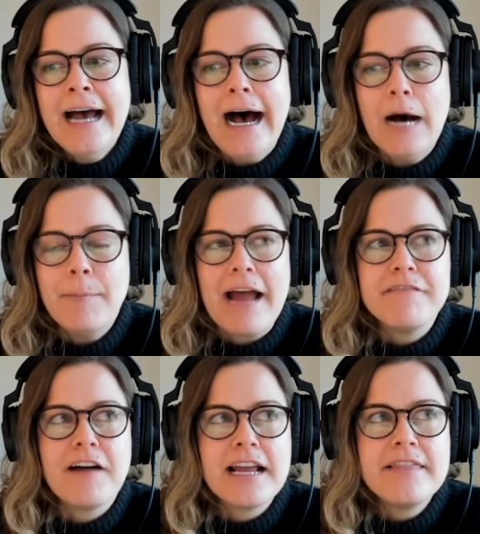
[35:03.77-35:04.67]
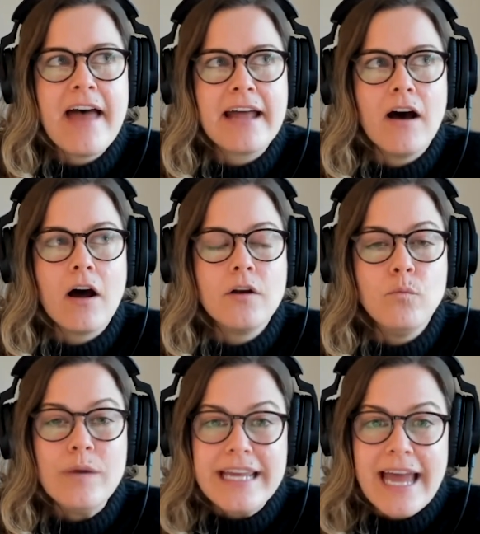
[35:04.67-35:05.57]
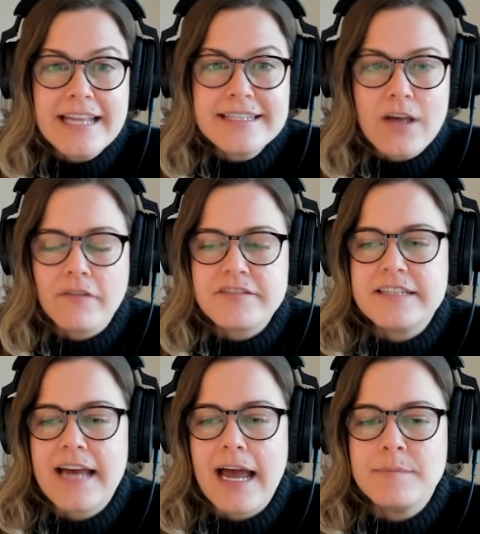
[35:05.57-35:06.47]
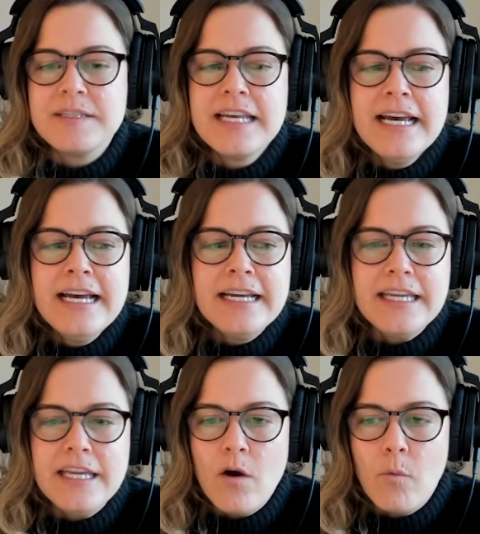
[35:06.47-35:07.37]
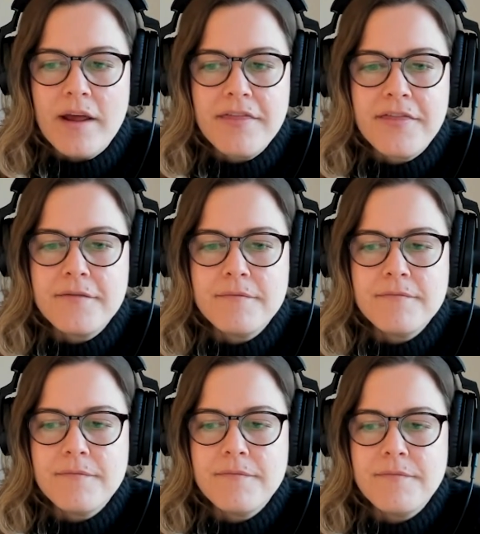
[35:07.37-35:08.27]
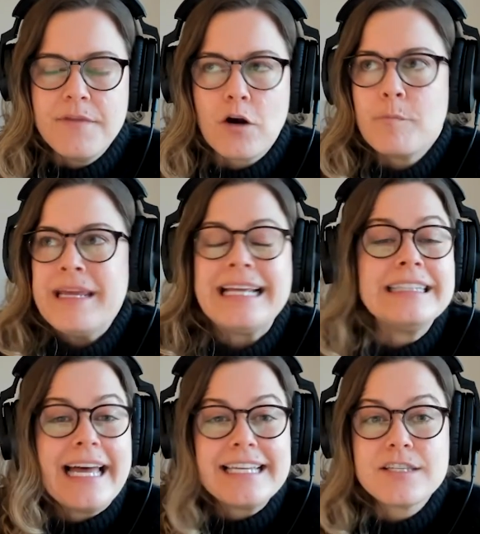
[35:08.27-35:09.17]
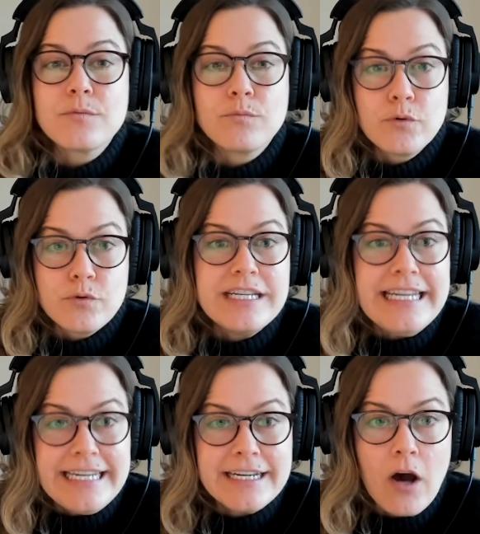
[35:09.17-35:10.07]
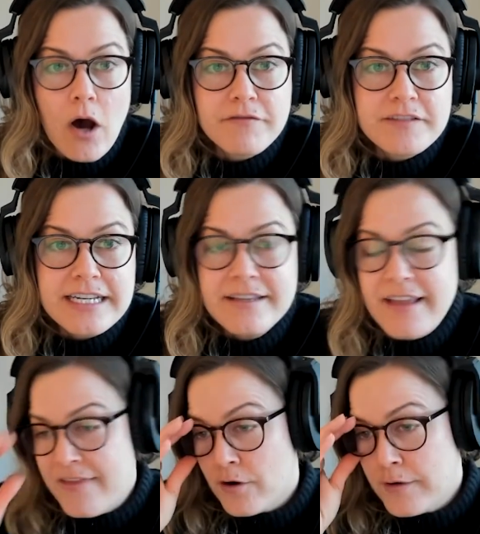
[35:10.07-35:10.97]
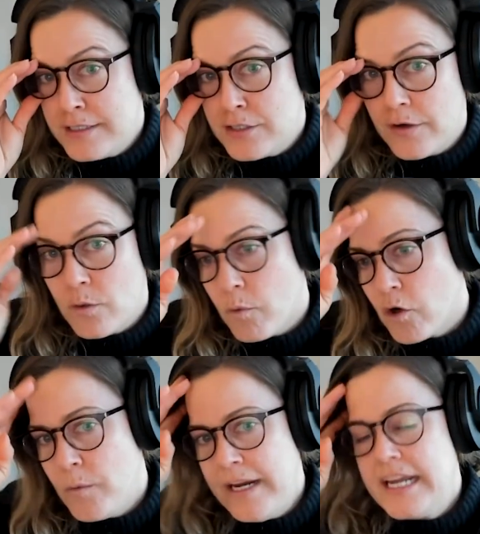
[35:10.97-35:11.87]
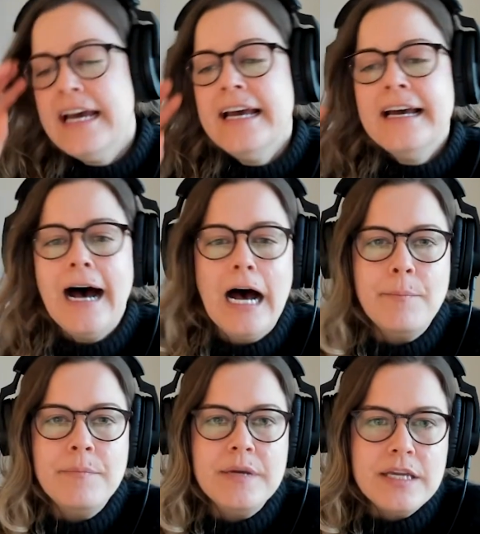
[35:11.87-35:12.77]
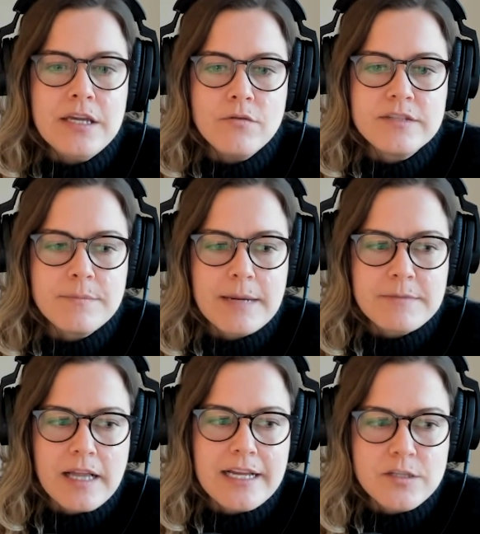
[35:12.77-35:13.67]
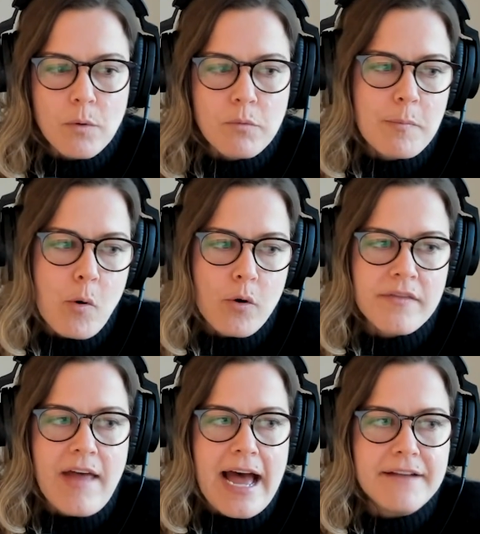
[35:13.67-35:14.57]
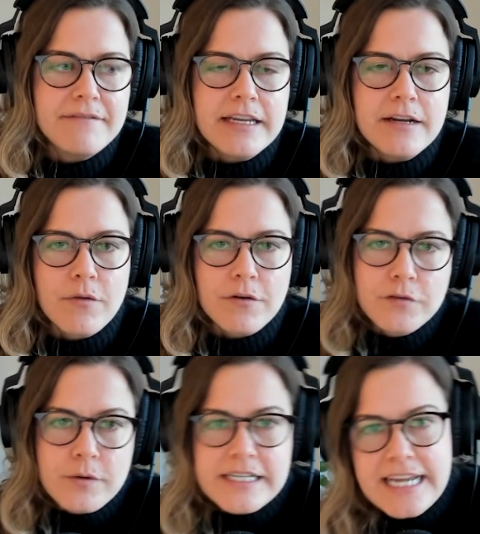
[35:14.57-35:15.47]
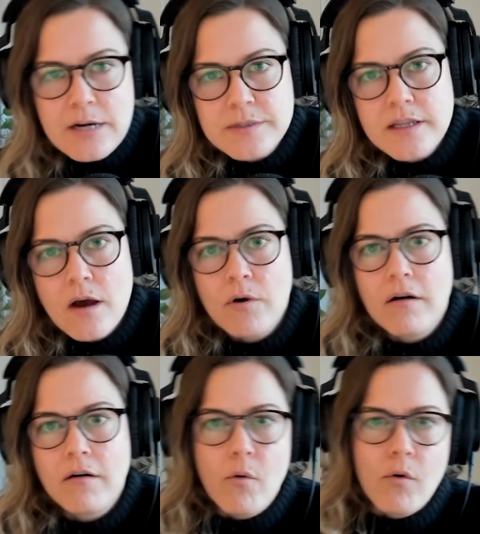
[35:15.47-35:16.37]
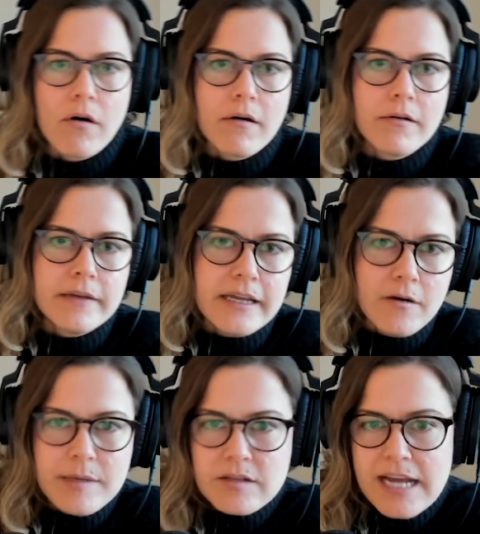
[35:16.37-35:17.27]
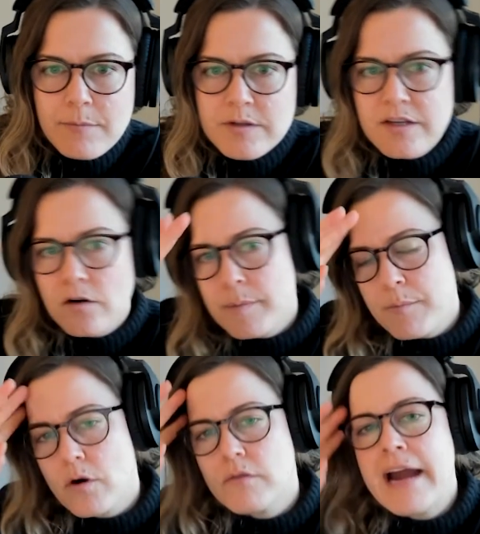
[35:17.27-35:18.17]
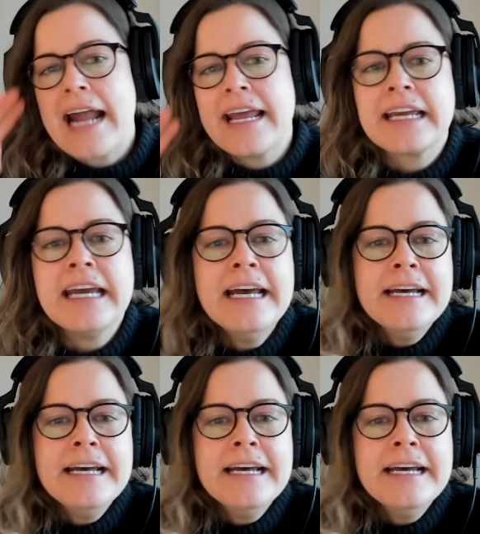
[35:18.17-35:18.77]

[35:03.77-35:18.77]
I find that on weekends, oftentimes, with there being less routine often than there is during the work week. Sometimes clients will report that, their fluid intake was lower or, meal timing was a little bit more erratic.